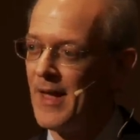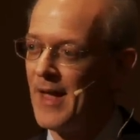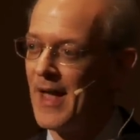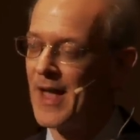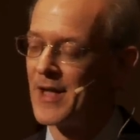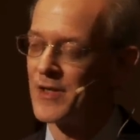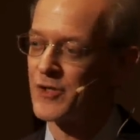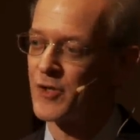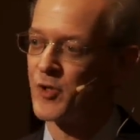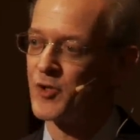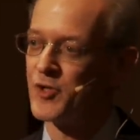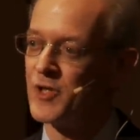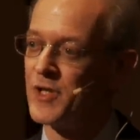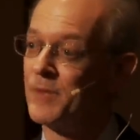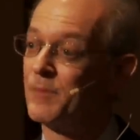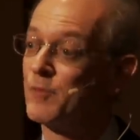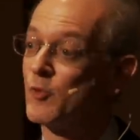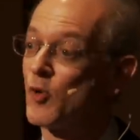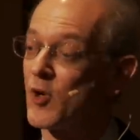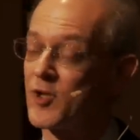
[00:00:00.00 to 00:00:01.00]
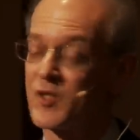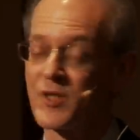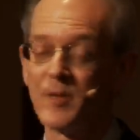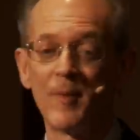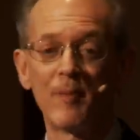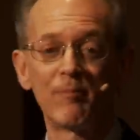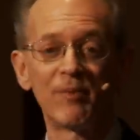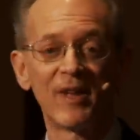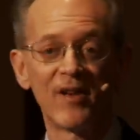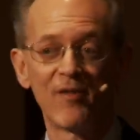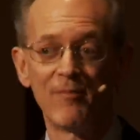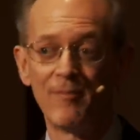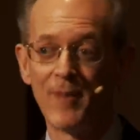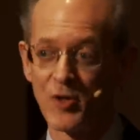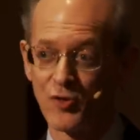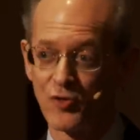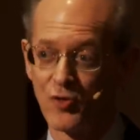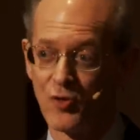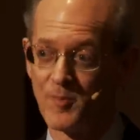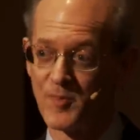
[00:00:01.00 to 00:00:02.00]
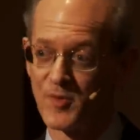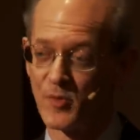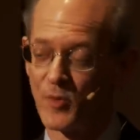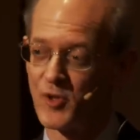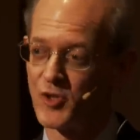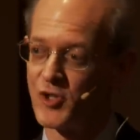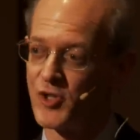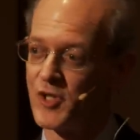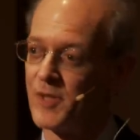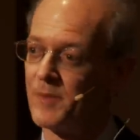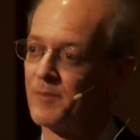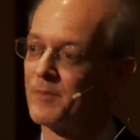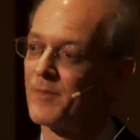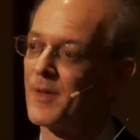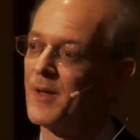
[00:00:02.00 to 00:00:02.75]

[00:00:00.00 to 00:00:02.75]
And so she cooks him a plate of mushrooms, which she